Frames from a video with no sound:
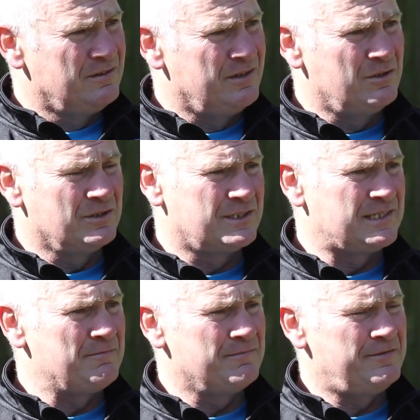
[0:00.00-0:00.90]
it goes to
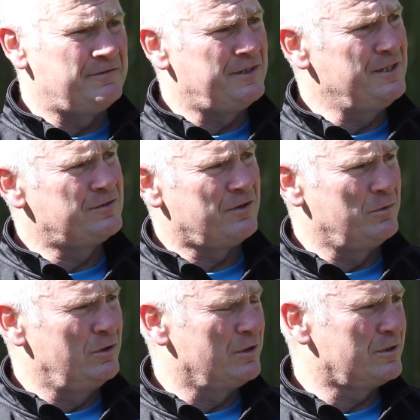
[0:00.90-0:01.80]
750s from
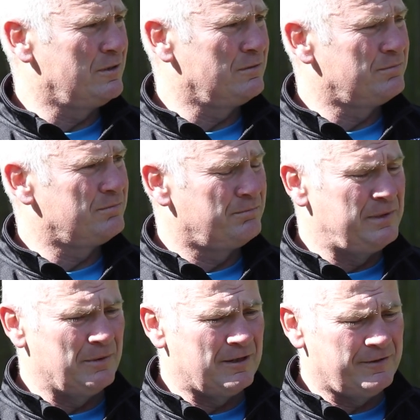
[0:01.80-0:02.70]
the local
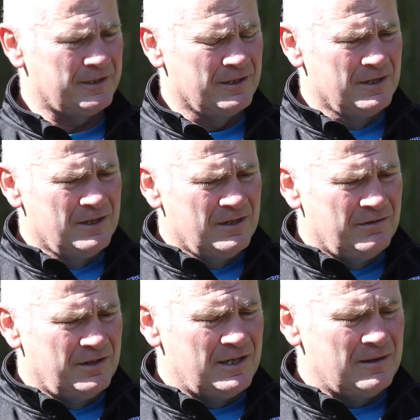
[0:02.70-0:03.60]
people, I think.
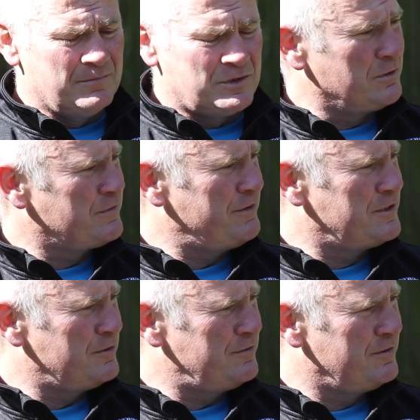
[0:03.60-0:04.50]
And so it was very
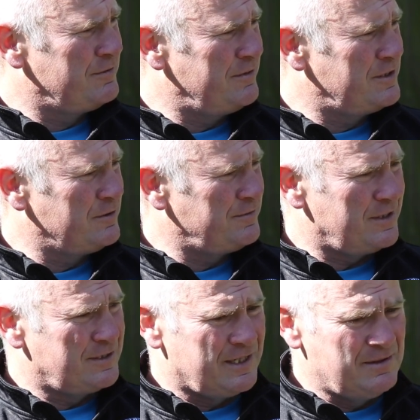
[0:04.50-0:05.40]
tough at
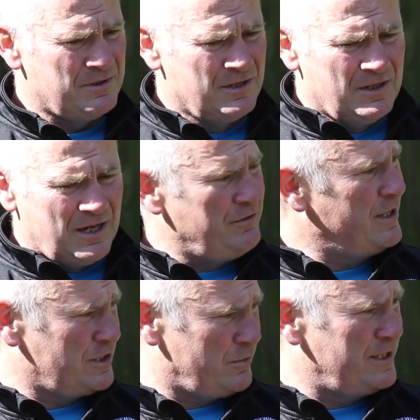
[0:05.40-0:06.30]
the time. I
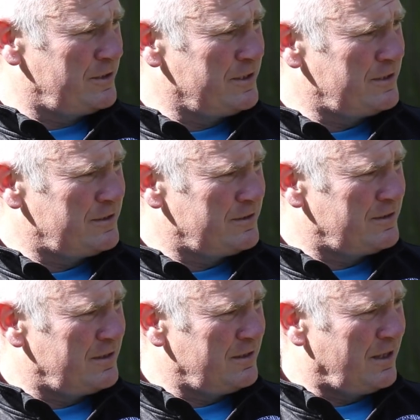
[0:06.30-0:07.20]
realised why you'd done it.
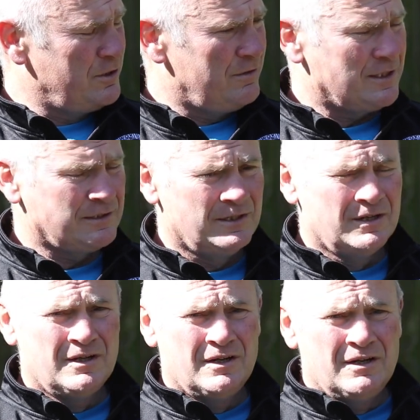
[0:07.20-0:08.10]
I knew that
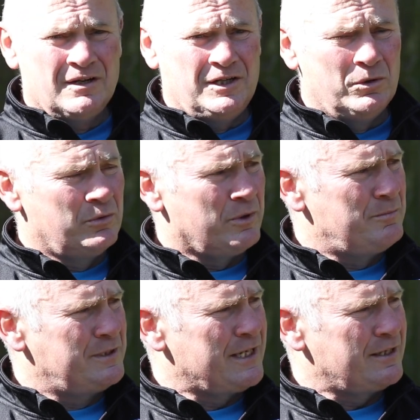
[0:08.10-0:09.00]
you would want to
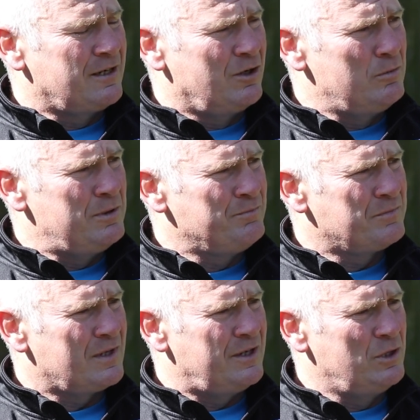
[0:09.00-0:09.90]
protect the club.
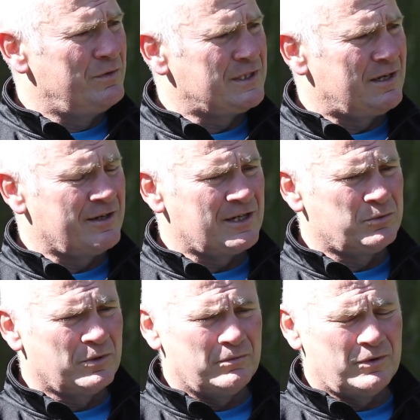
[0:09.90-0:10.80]
I knew the directors
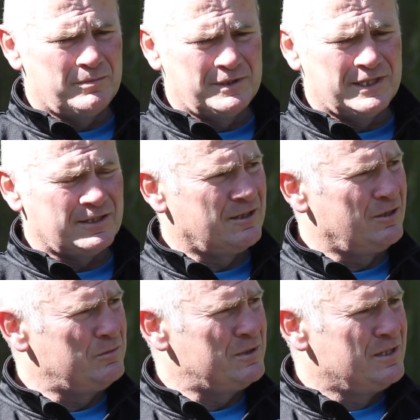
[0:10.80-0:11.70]
would want to protect the
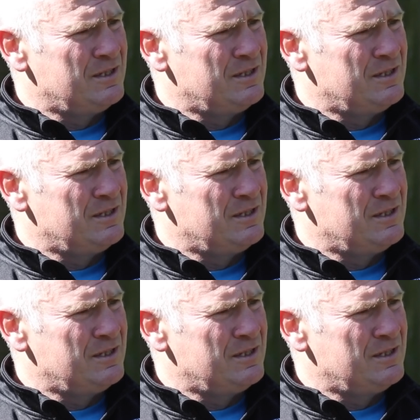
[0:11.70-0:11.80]
club.